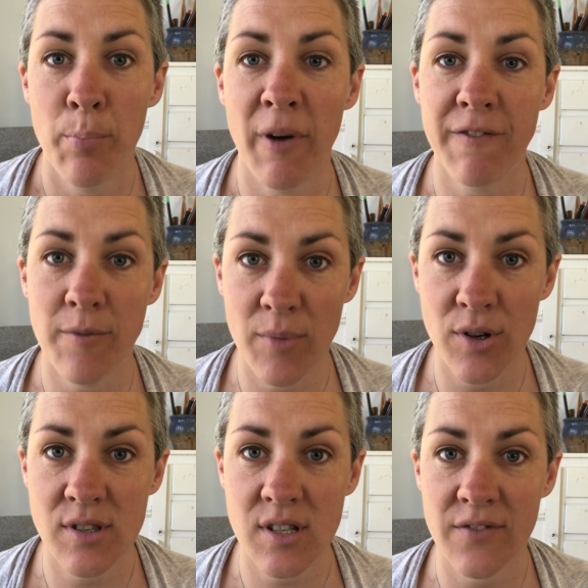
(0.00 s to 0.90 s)
But for
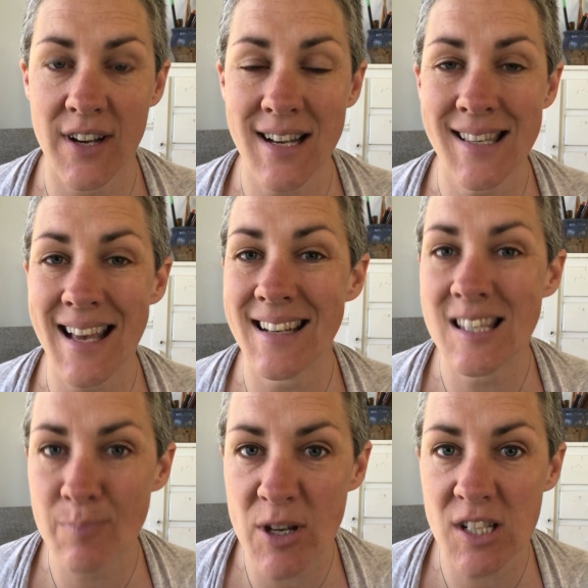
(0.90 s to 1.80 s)
most of us, and
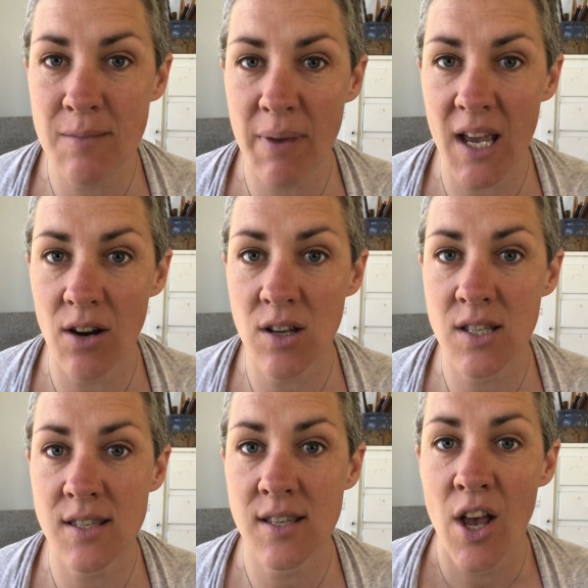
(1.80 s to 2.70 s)
especially
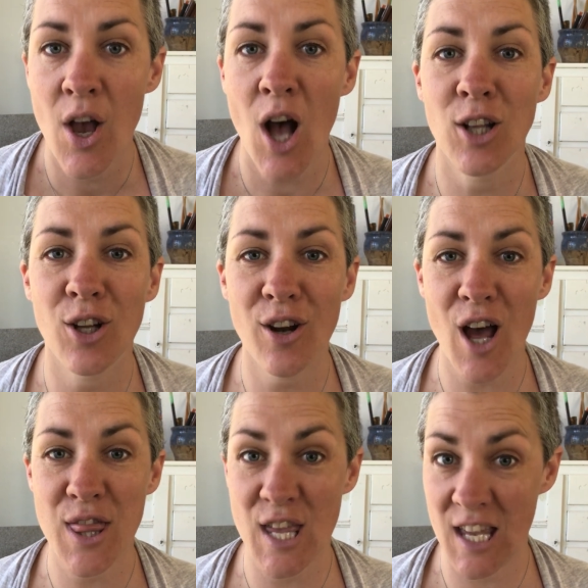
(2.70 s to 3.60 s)
parents,
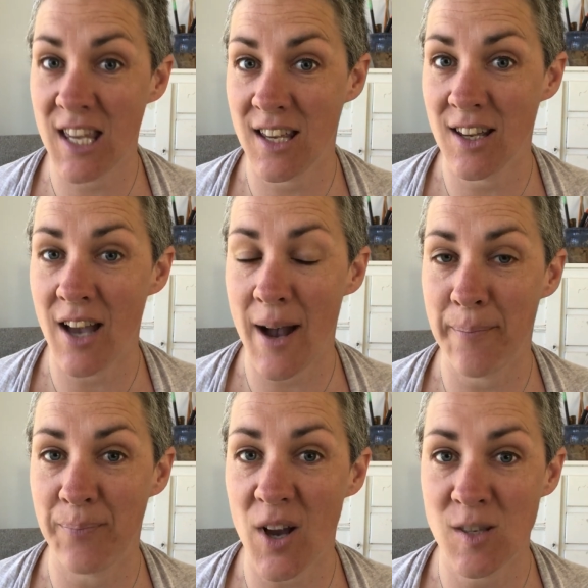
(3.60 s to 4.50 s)
I think
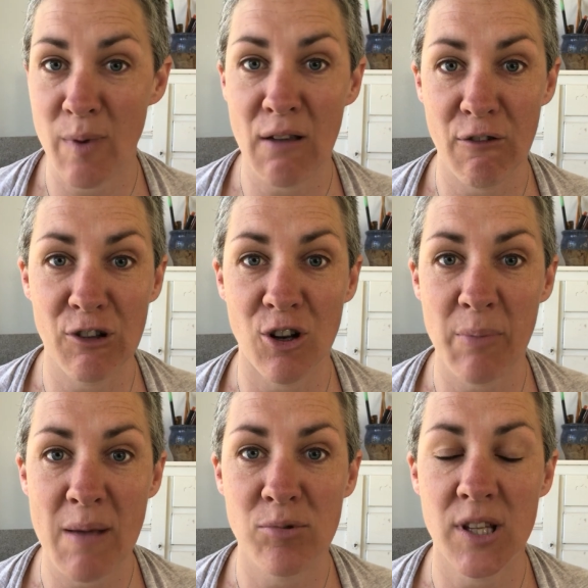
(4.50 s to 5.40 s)
I speak for a lot of
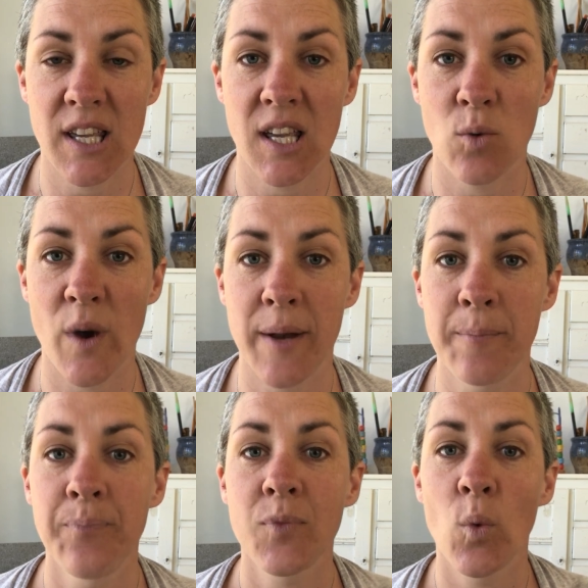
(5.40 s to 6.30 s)
people here when
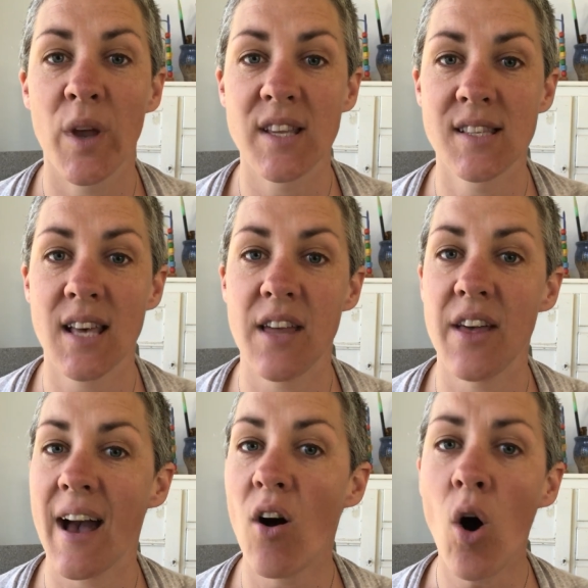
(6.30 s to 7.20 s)
we can say
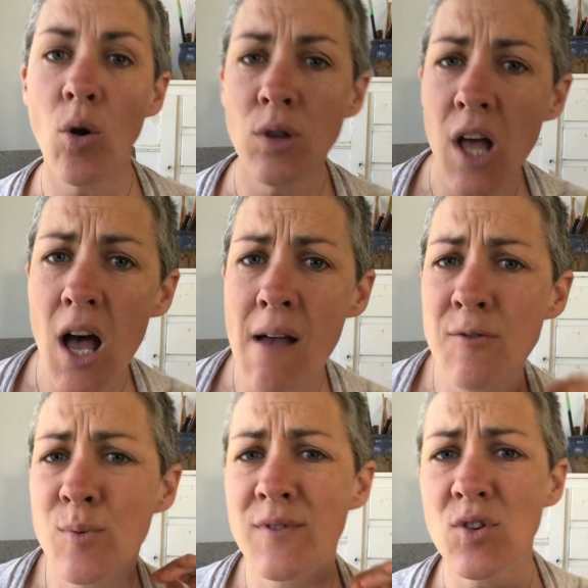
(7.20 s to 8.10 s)
that our whole
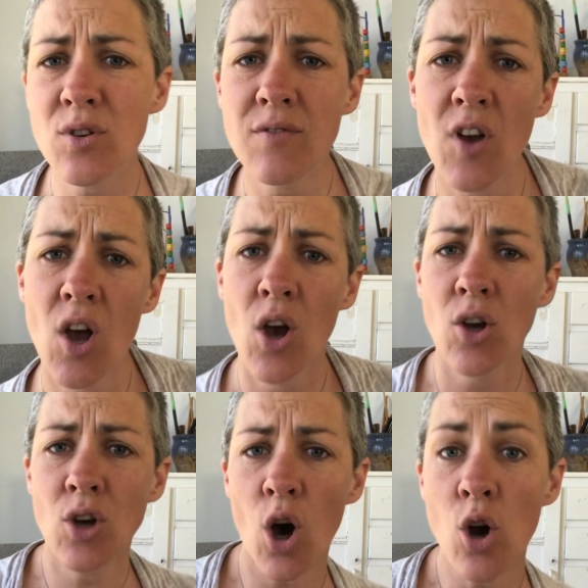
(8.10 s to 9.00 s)
lives we've sort of
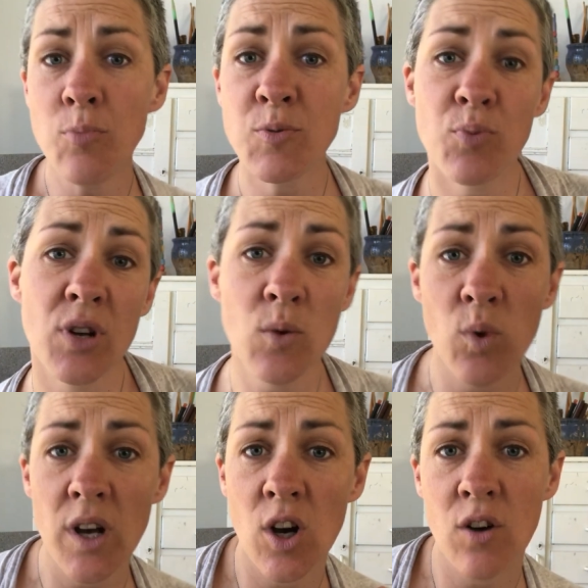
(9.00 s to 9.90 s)
coped pretty
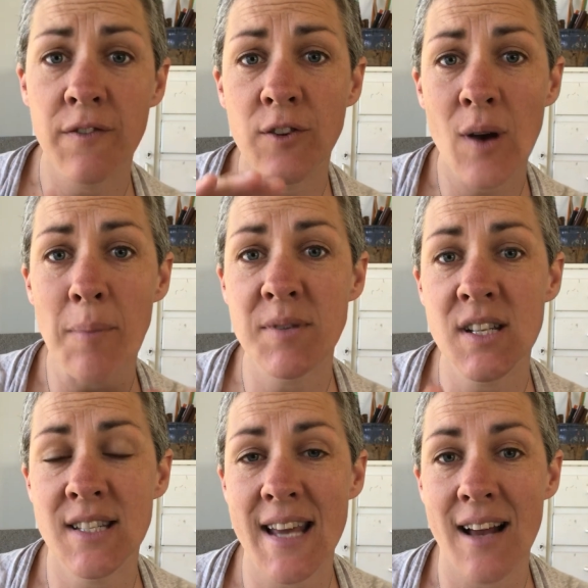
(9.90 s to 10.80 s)
well, a few ups
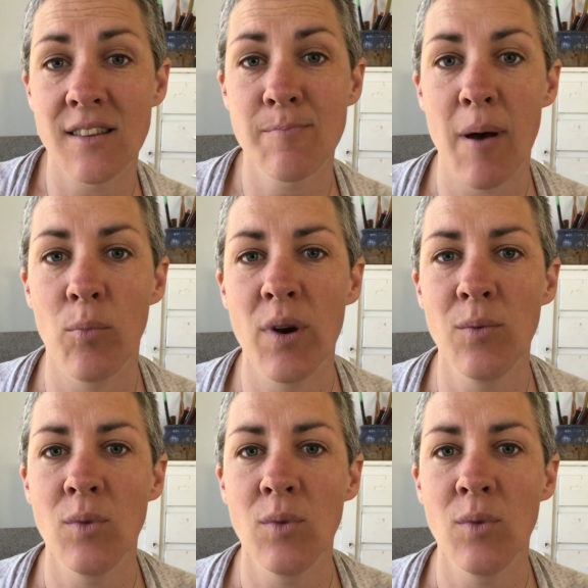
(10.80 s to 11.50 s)
and downs, but